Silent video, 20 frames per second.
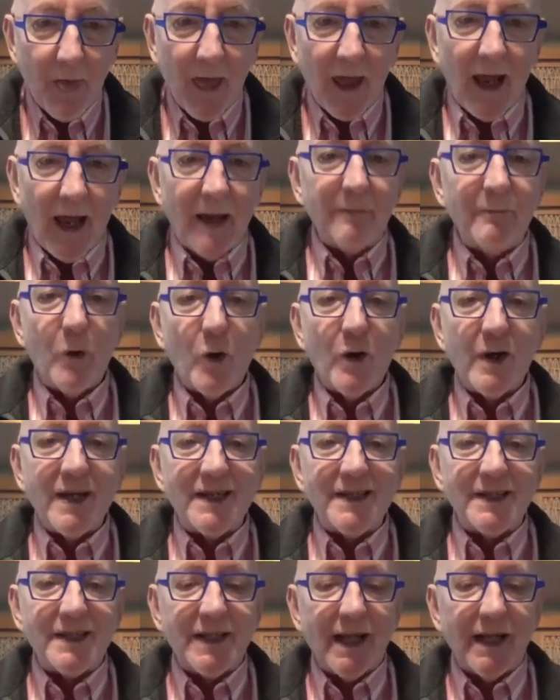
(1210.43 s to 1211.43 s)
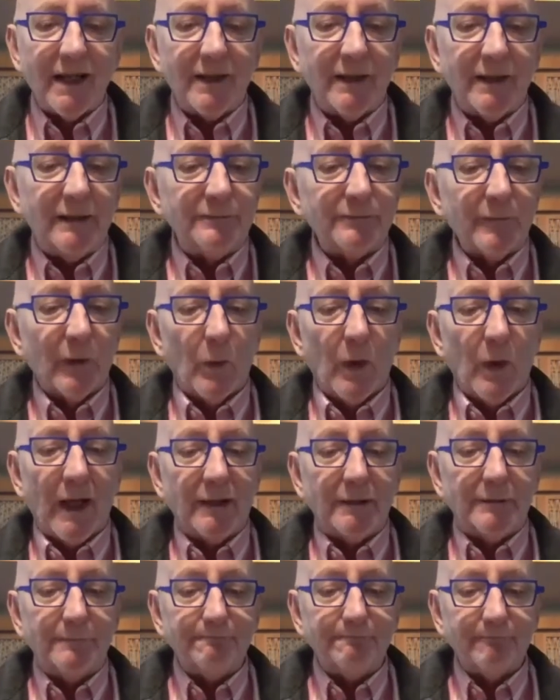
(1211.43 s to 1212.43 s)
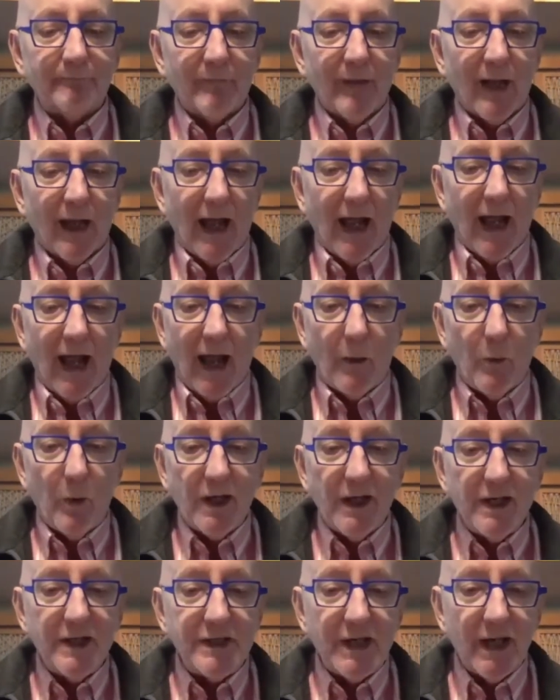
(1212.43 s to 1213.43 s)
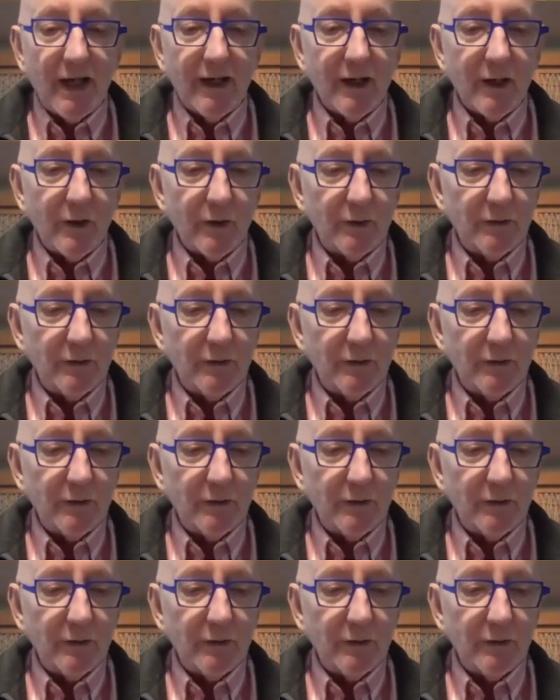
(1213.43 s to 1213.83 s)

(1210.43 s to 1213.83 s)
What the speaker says: And Maureen said, well, I want to tell you,